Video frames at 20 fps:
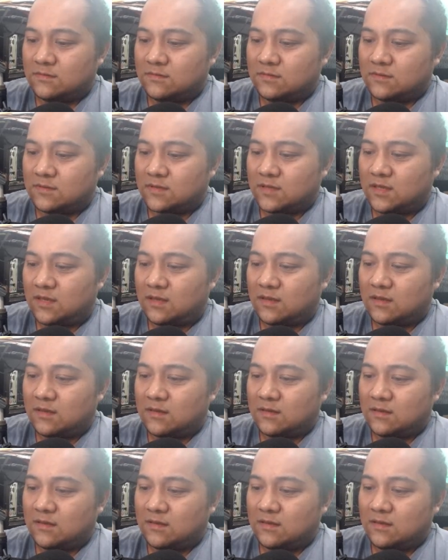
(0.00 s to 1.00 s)
Okay.
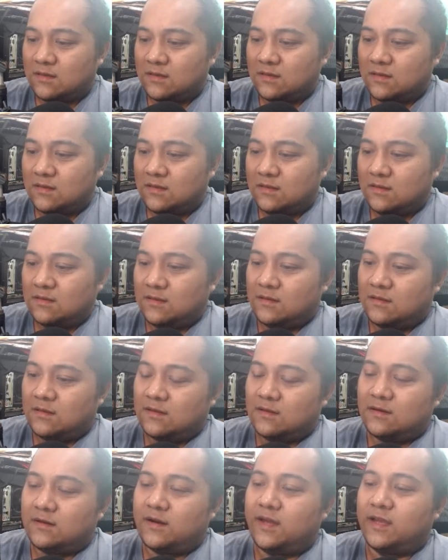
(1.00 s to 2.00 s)

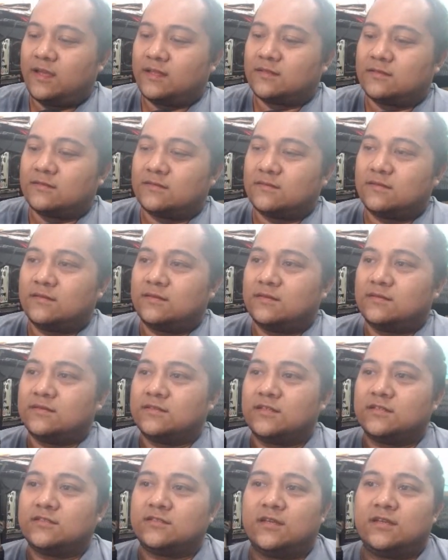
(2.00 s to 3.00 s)
Right. Let's
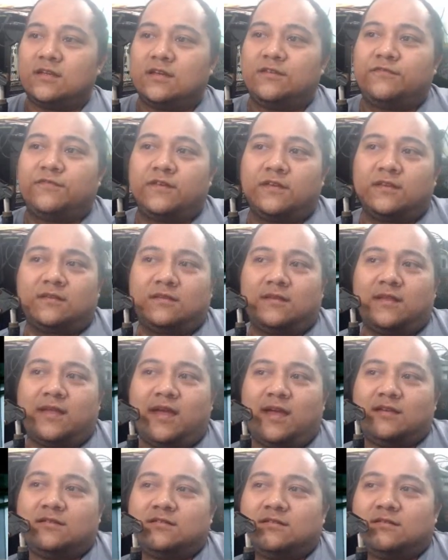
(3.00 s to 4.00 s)
just see if it
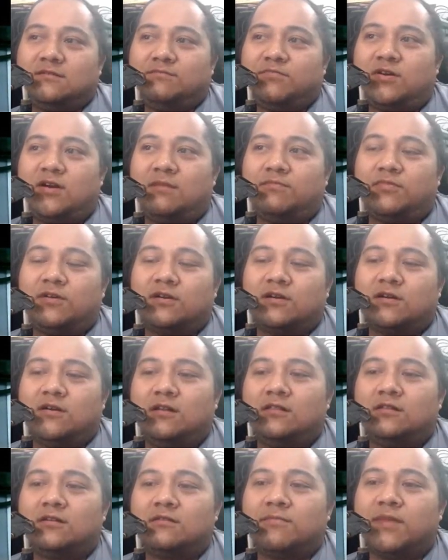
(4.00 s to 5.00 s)
has the proper
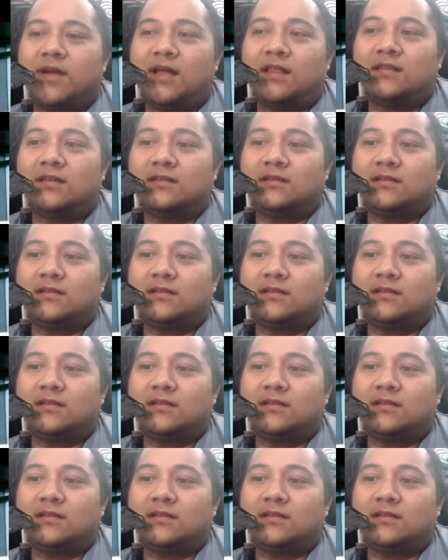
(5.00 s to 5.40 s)
color palette.